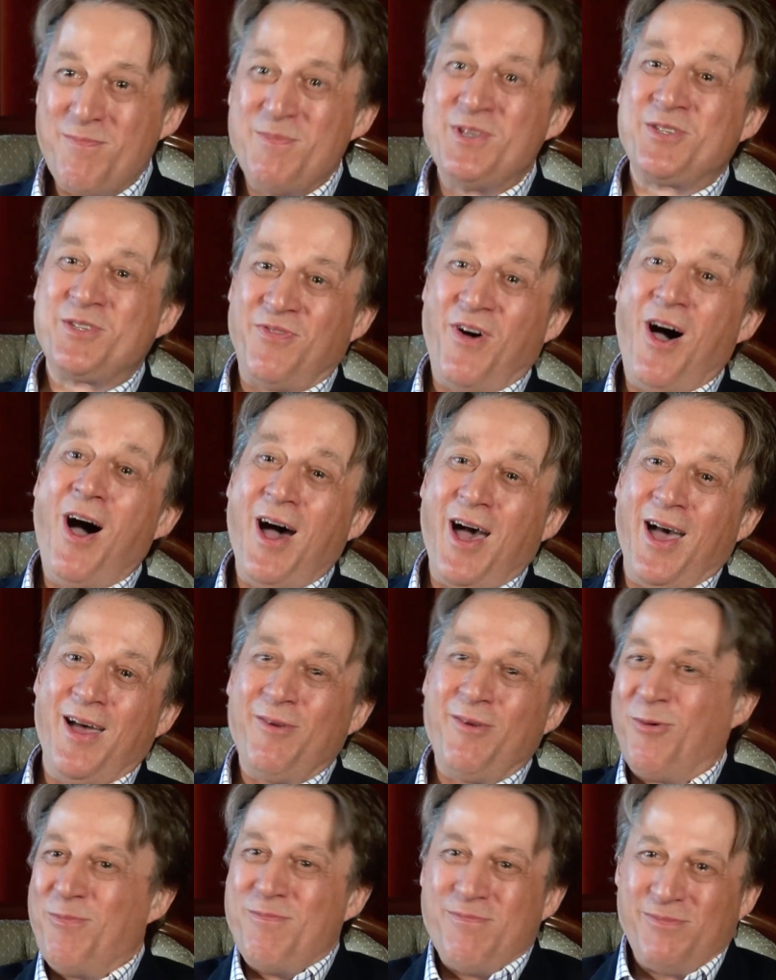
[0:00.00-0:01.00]
misfired,
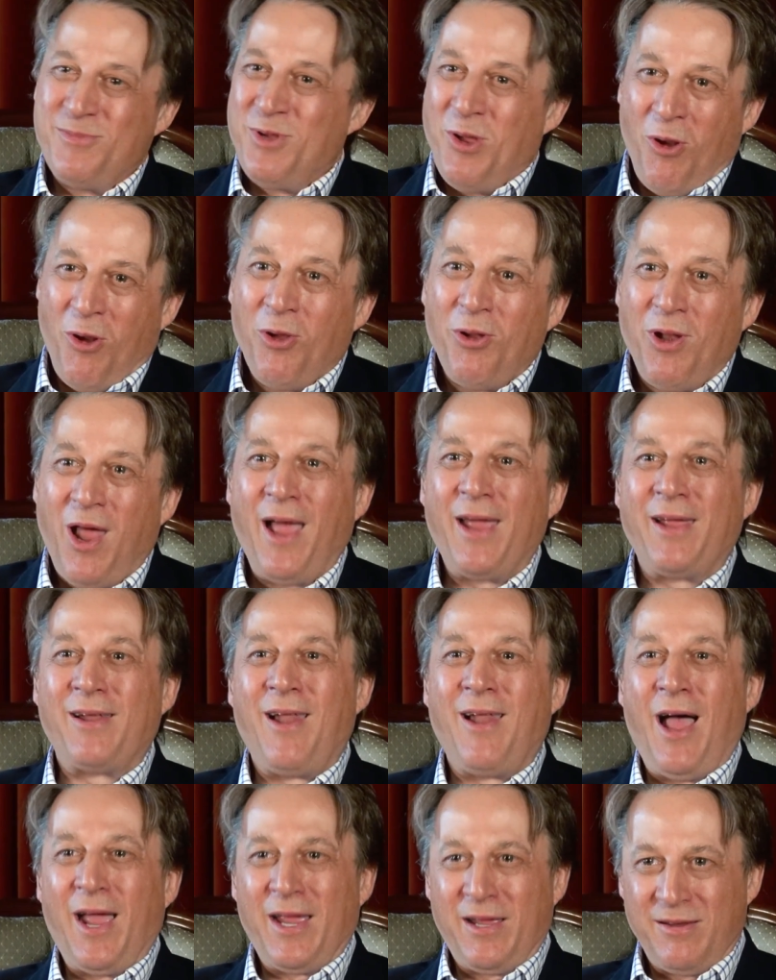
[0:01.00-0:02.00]
or,
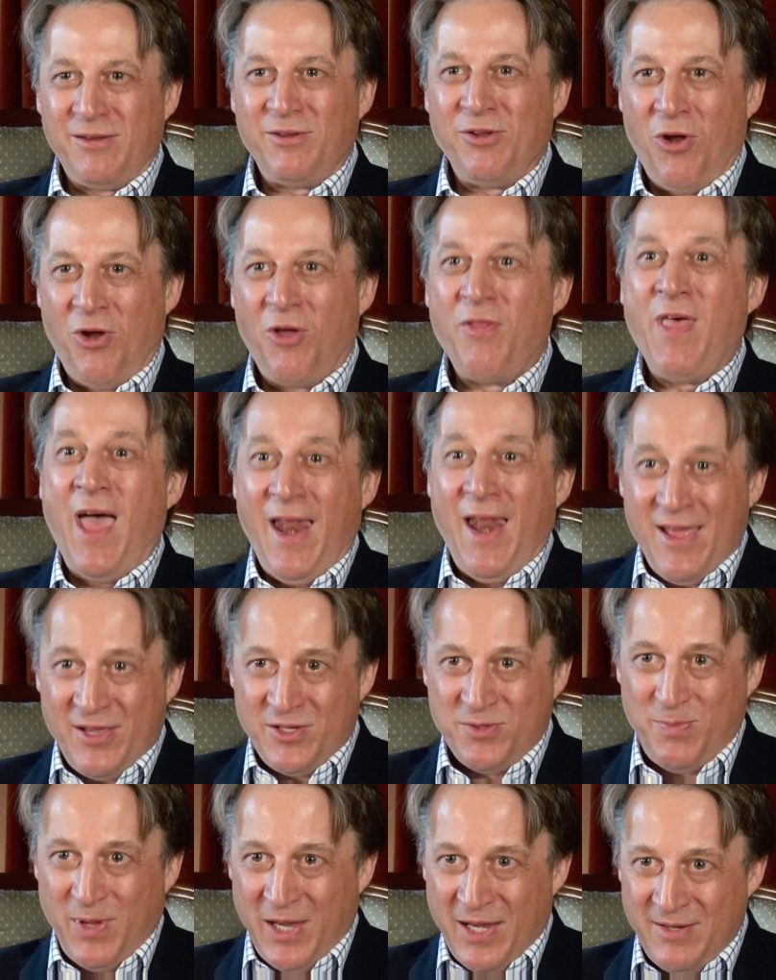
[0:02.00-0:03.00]
that
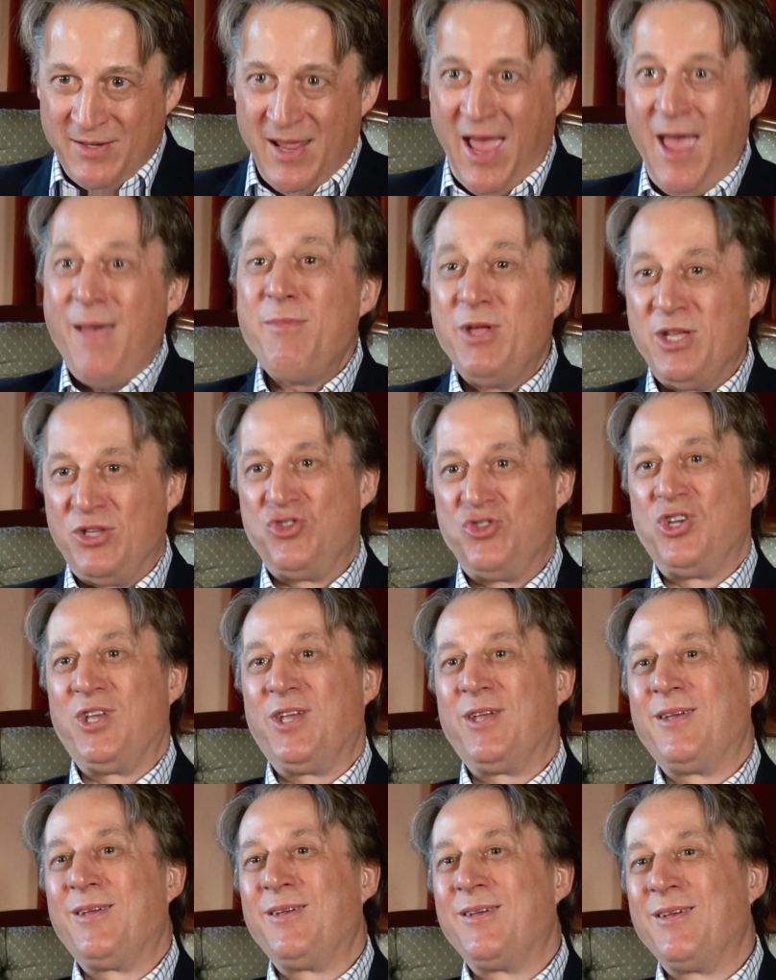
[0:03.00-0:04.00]
has been damaging.